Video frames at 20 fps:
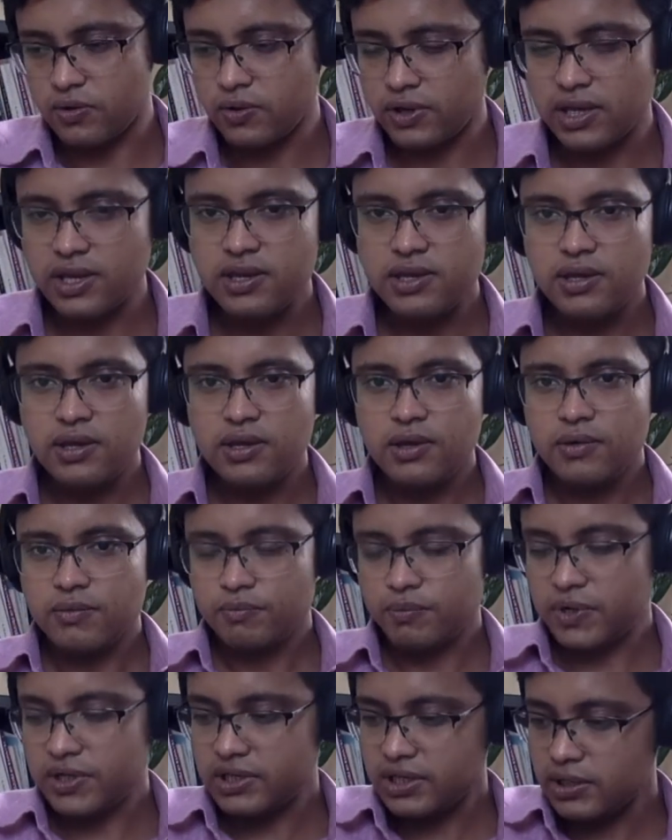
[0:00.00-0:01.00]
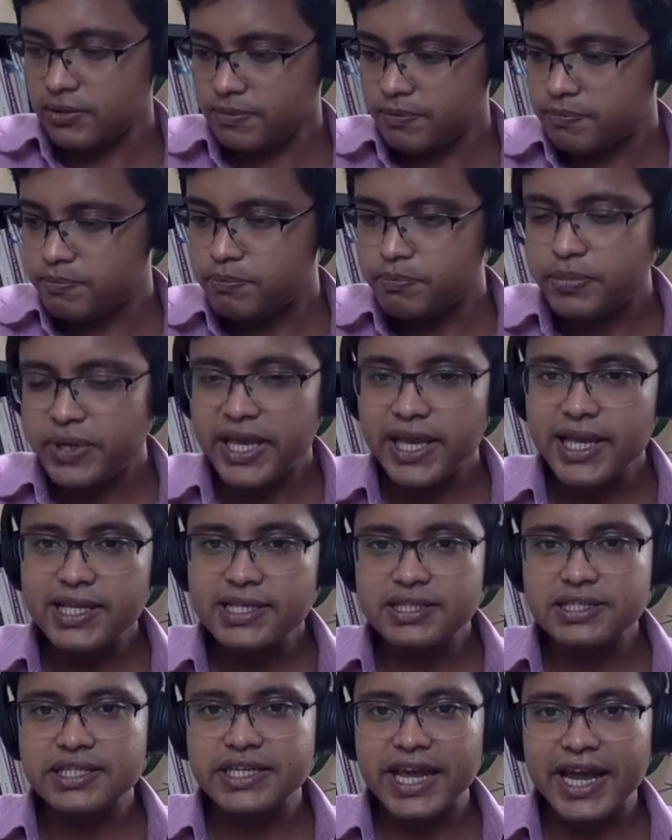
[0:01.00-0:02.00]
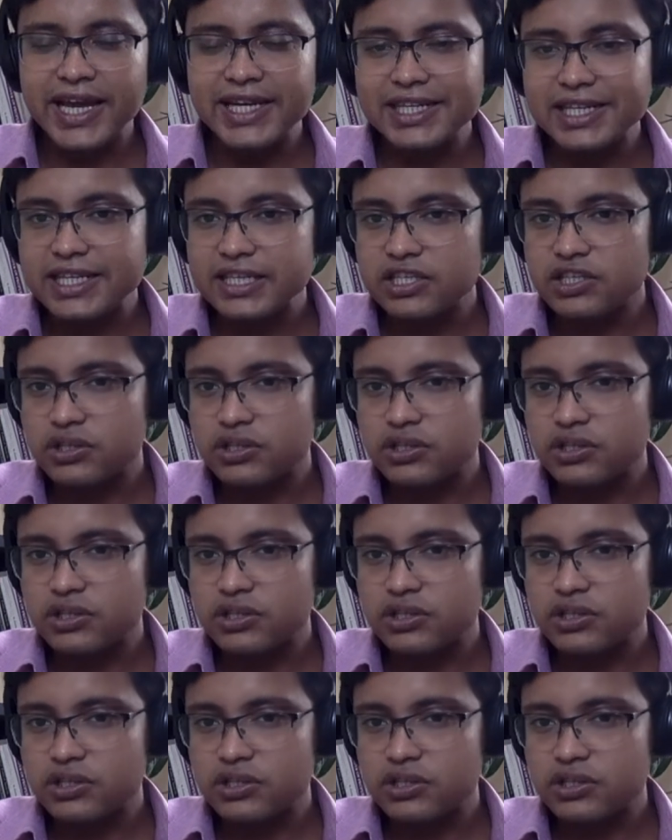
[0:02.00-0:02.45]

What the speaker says: Okay, but if B's debt